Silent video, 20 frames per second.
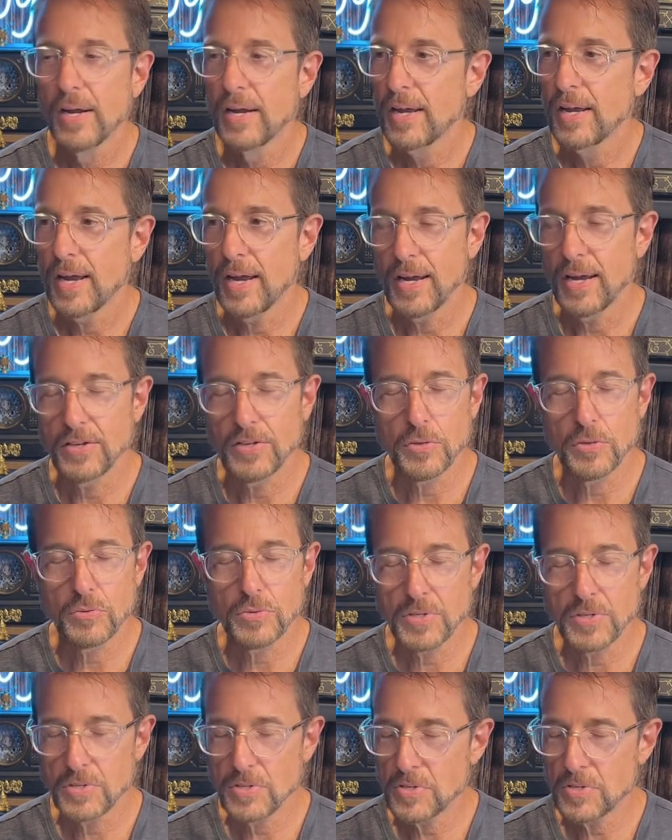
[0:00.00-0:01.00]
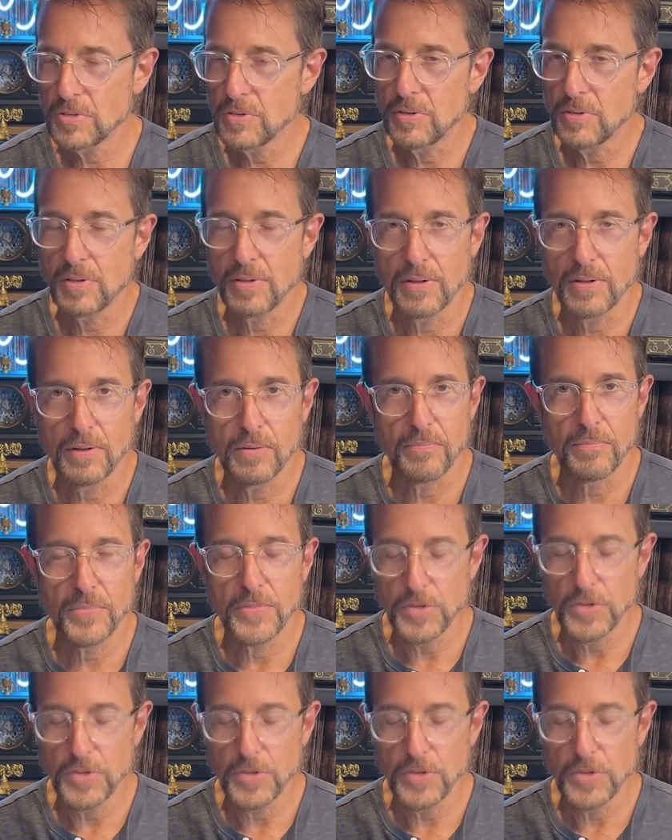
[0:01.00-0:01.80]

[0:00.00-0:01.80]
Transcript: And you